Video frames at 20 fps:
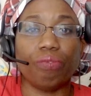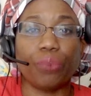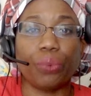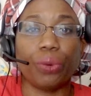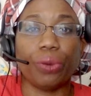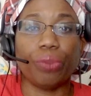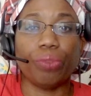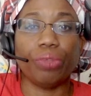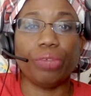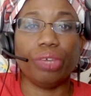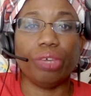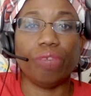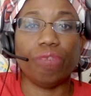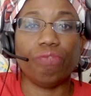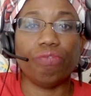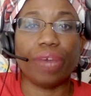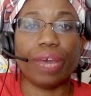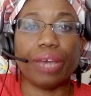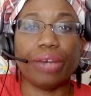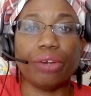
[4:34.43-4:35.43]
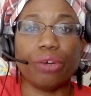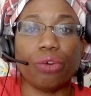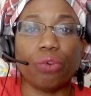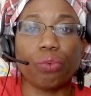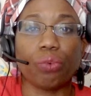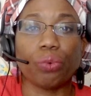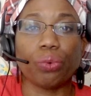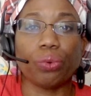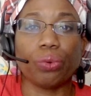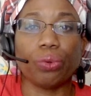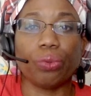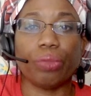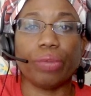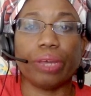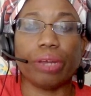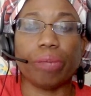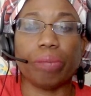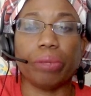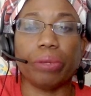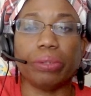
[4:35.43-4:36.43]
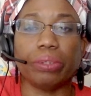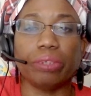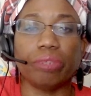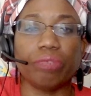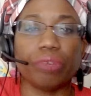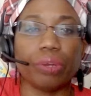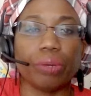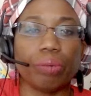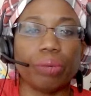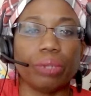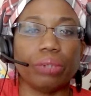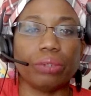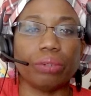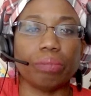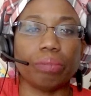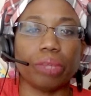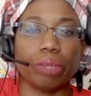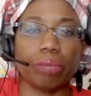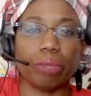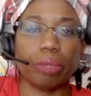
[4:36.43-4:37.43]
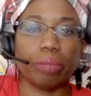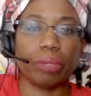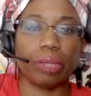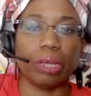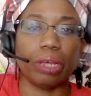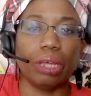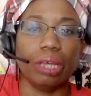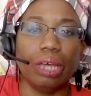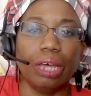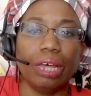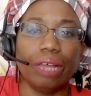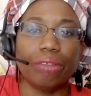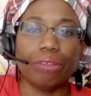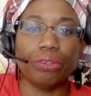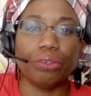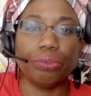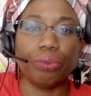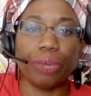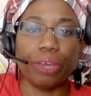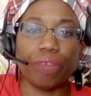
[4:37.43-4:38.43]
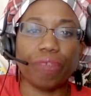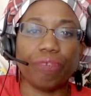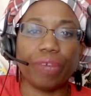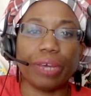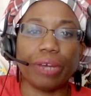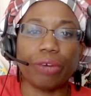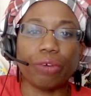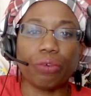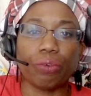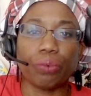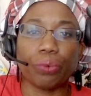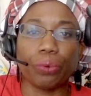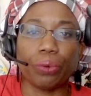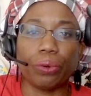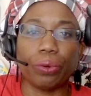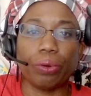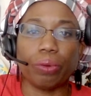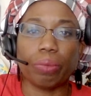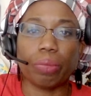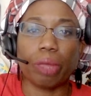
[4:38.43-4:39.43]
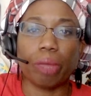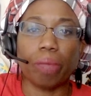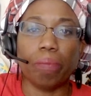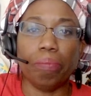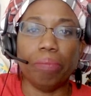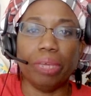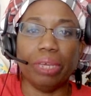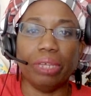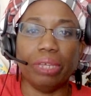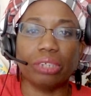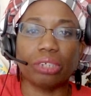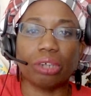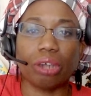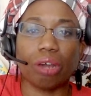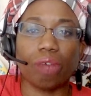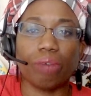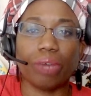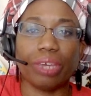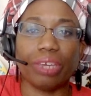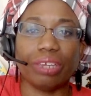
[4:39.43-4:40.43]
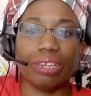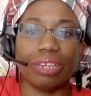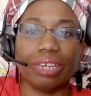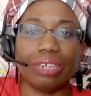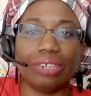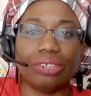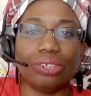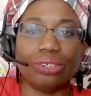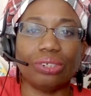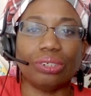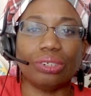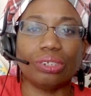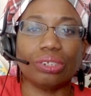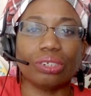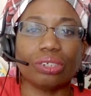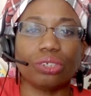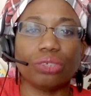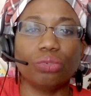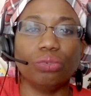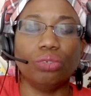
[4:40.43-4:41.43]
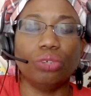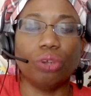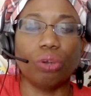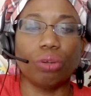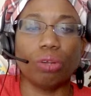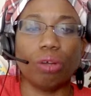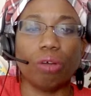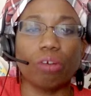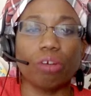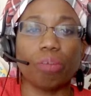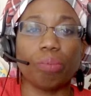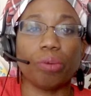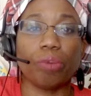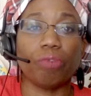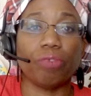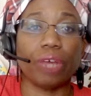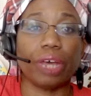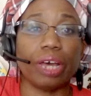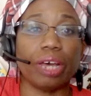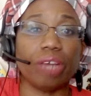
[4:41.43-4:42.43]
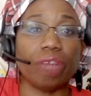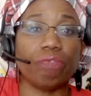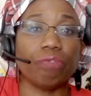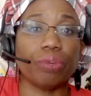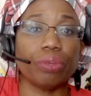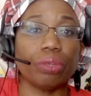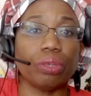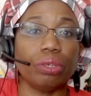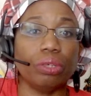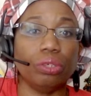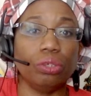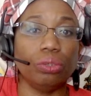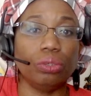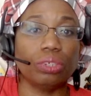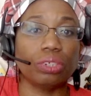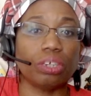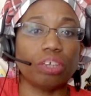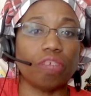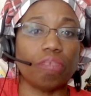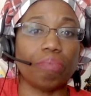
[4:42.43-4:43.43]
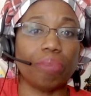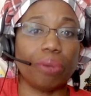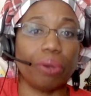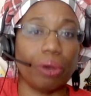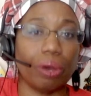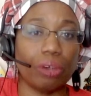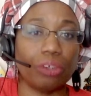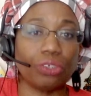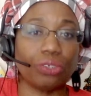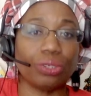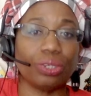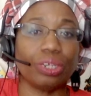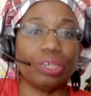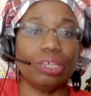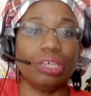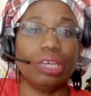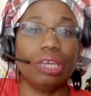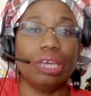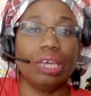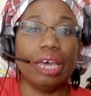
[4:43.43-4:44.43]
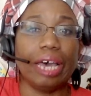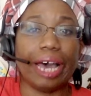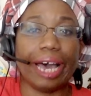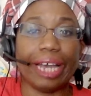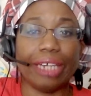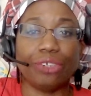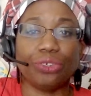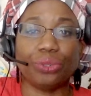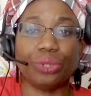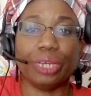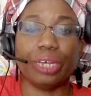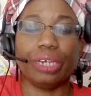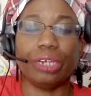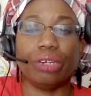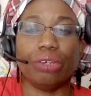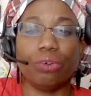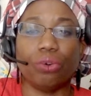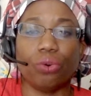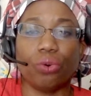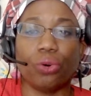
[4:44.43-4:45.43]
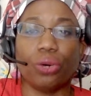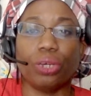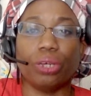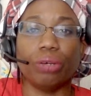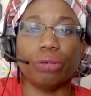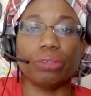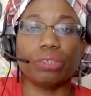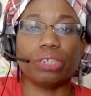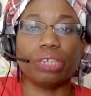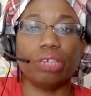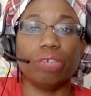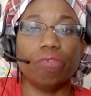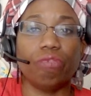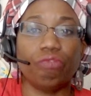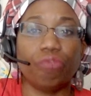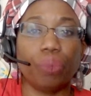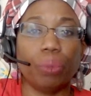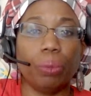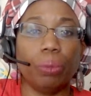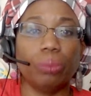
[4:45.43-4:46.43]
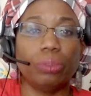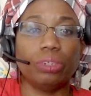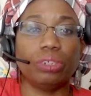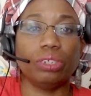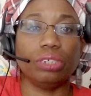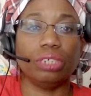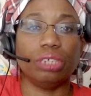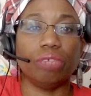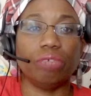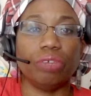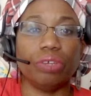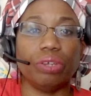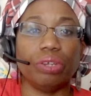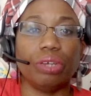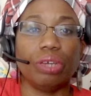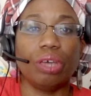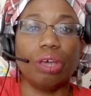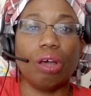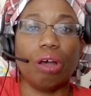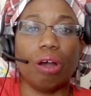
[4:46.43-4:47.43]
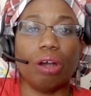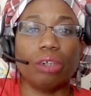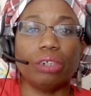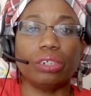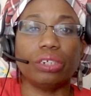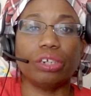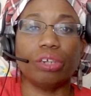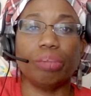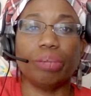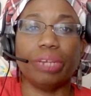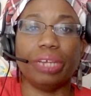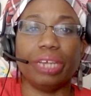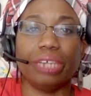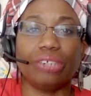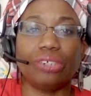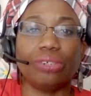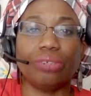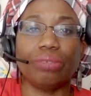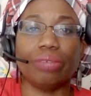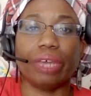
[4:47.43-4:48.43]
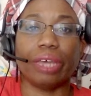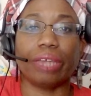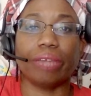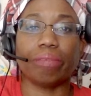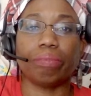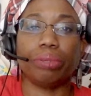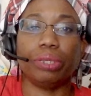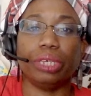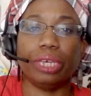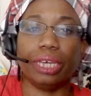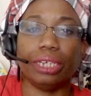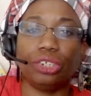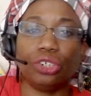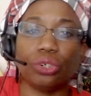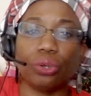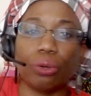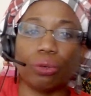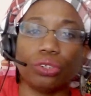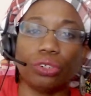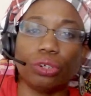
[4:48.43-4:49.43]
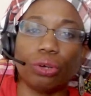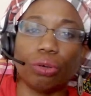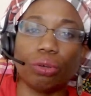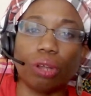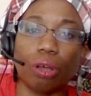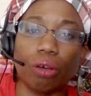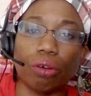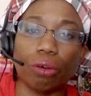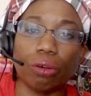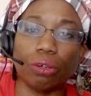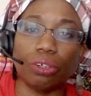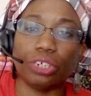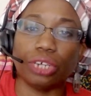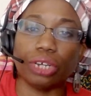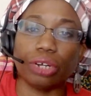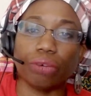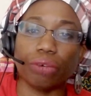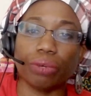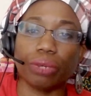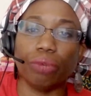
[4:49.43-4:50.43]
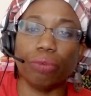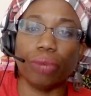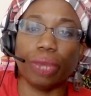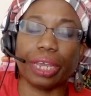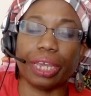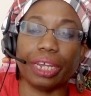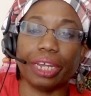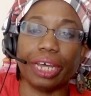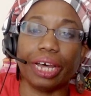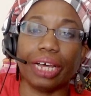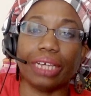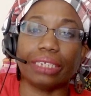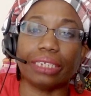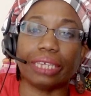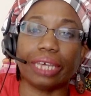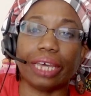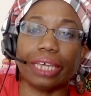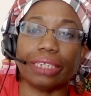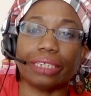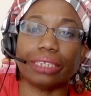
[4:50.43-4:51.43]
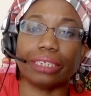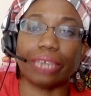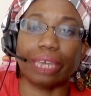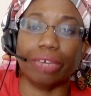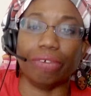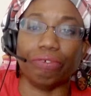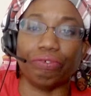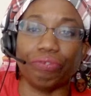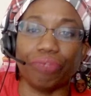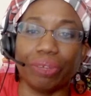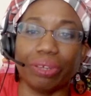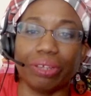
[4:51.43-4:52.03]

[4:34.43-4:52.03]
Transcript: For the final rule that appears in Federal Register, blah, blah, blah. The direct final rule amends our regulations to no longer provide for the use of partially hydrogenated oils in foods, given our determination that PHOs no longer generally recognized as safe.